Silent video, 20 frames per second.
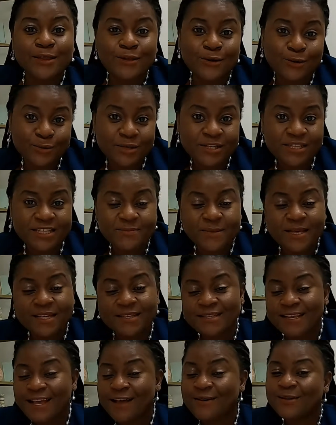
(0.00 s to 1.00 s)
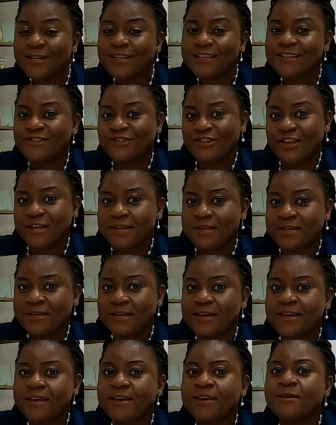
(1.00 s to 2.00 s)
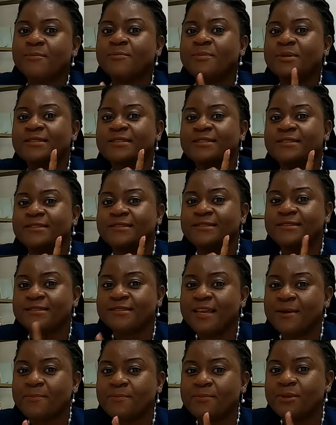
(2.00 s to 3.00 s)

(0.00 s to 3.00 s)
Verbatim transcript: know this may sound cliche, but step